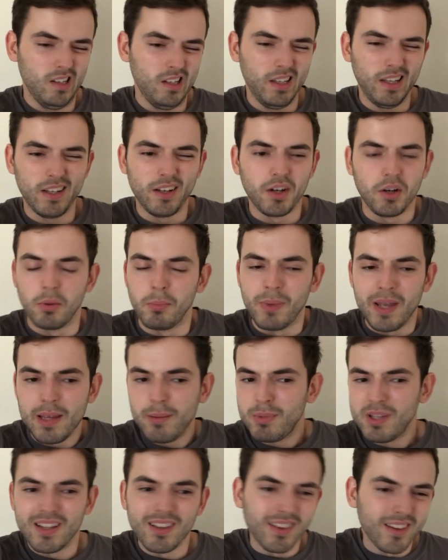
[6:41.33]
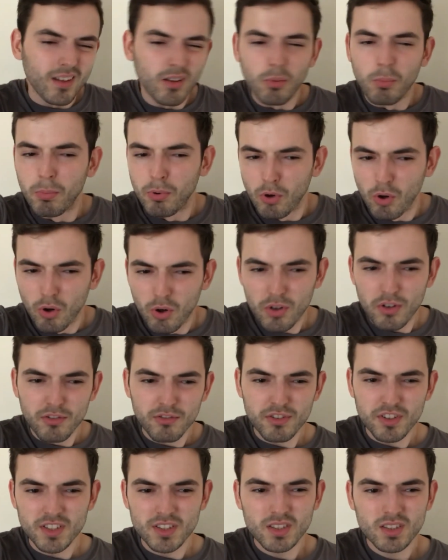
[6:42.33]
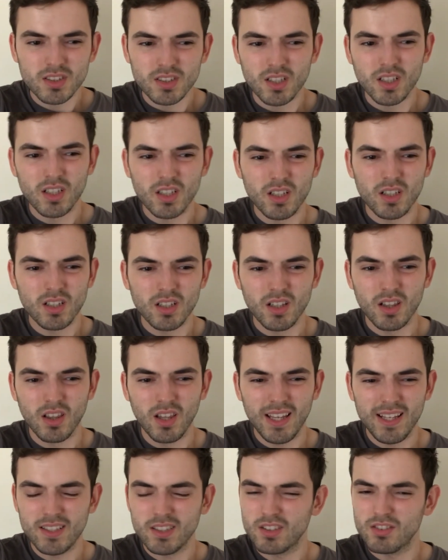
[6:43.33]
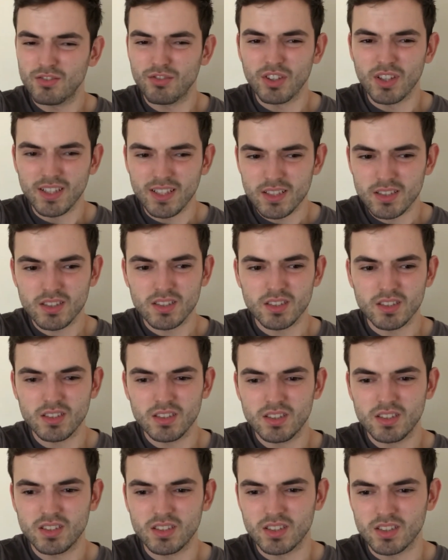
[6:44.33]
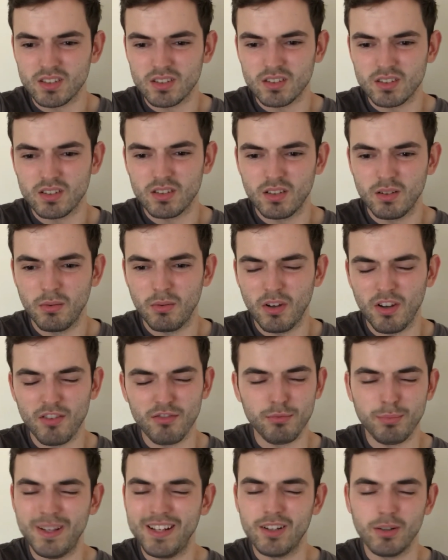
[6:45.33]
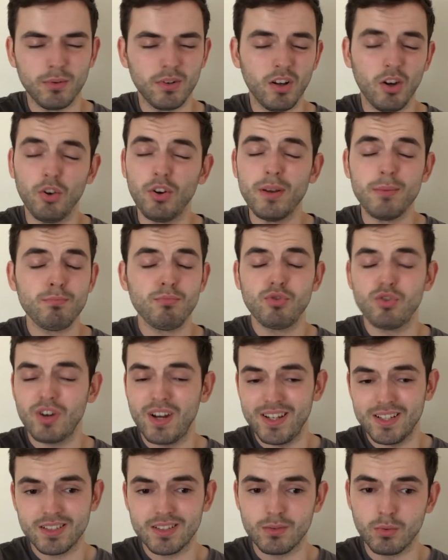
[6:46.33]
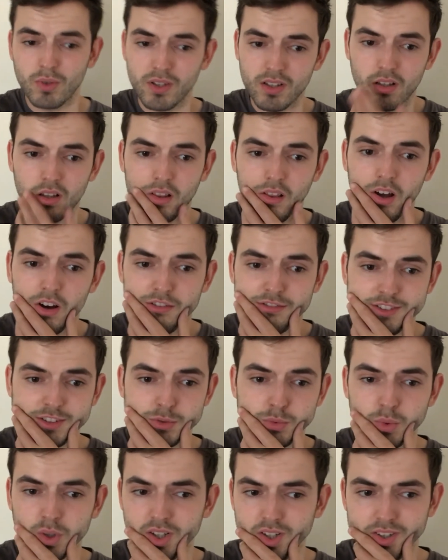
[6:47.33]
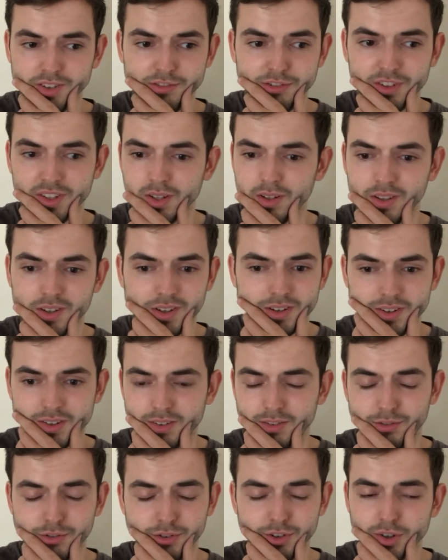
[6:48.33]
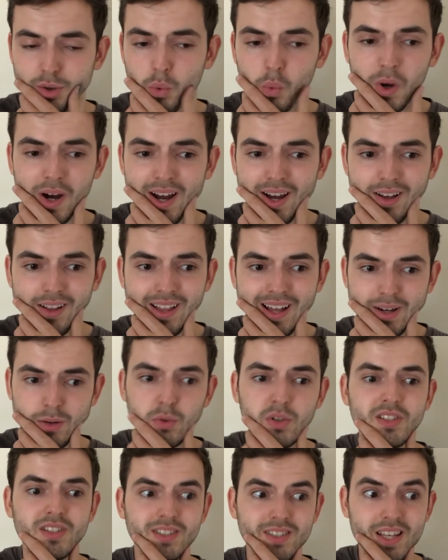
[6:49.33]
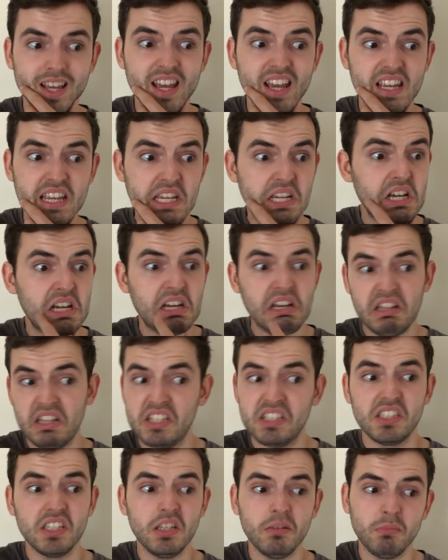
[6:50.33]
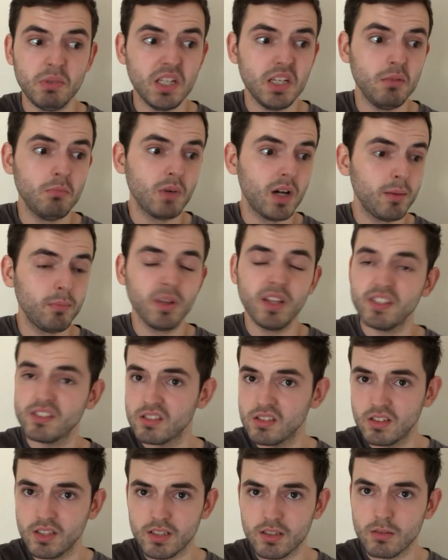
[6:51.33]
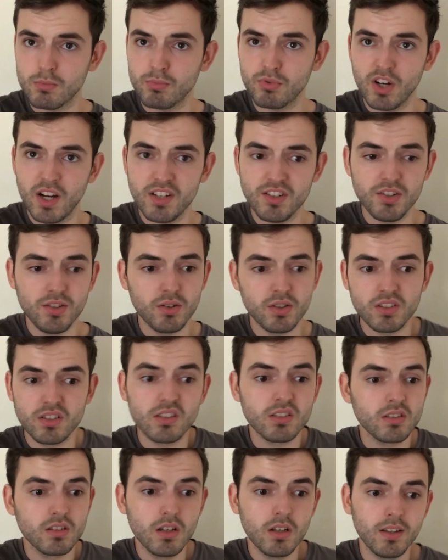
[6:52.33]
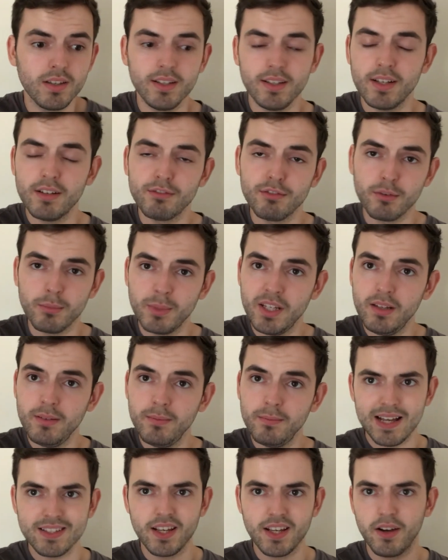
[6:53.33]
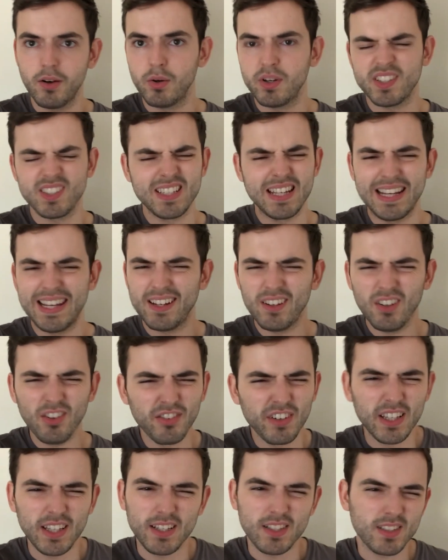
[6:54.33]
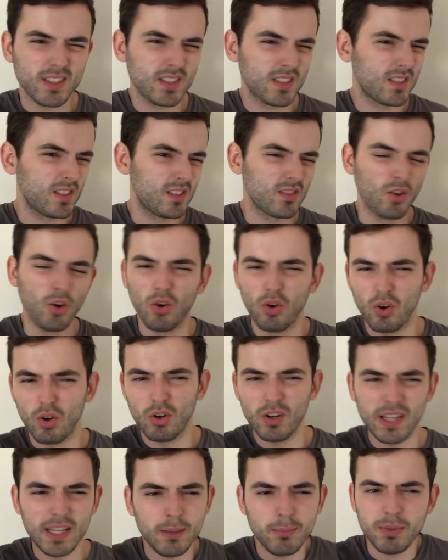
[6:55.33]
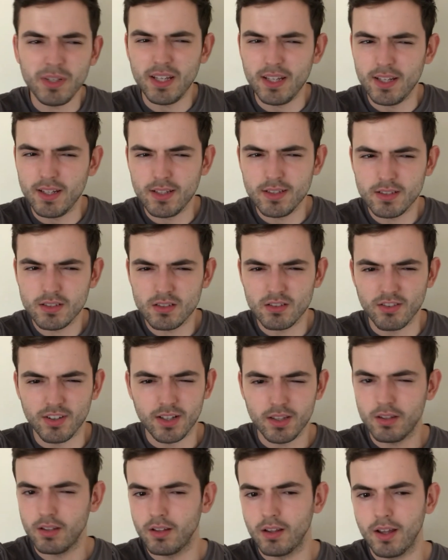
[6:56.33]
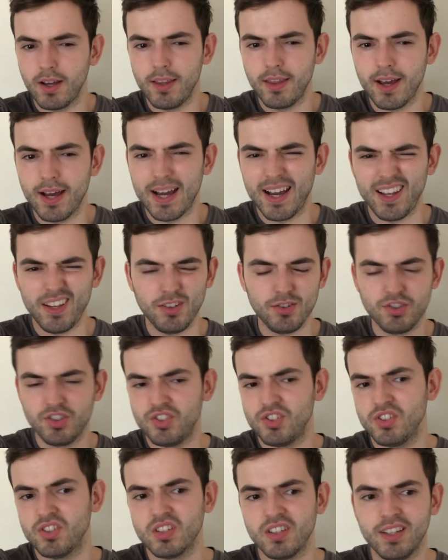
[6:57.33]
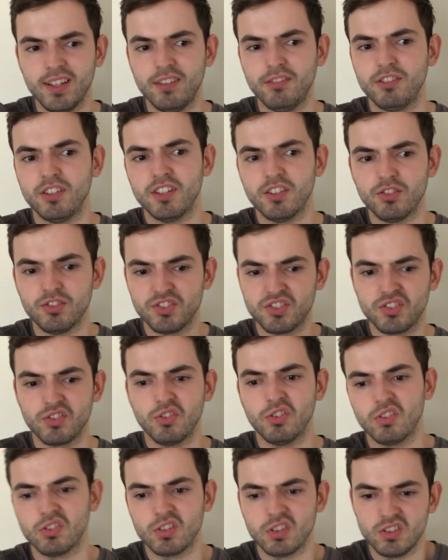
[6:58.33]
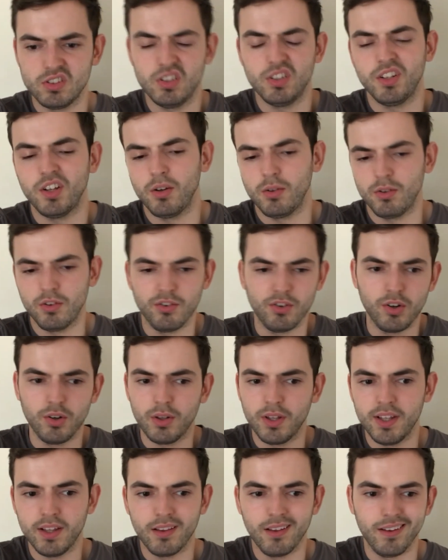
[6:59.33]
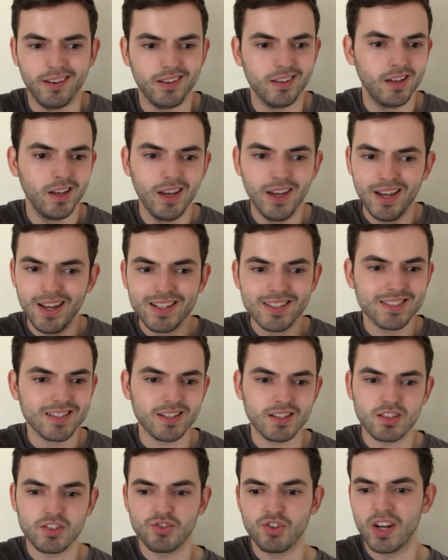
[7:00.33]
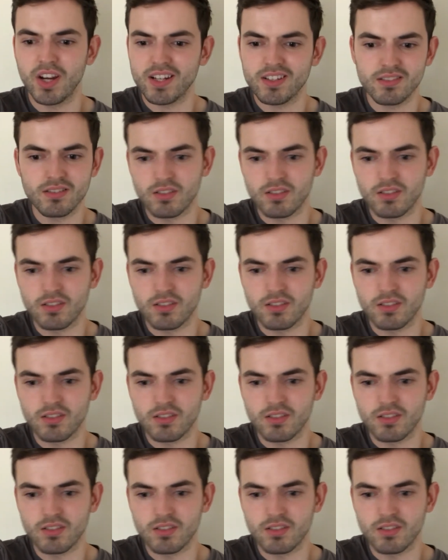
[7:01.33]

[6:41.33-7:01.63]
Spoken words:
you know, maybe a little bored of his latest releases and have been unimpressed with a lot of his work for a while. I would say this EP might pleasantly surprise you, because it certainly did for me. As I always say, I don't really score EPs or anything like that. I usually just leave it unscored because, you know, there are only like six tracks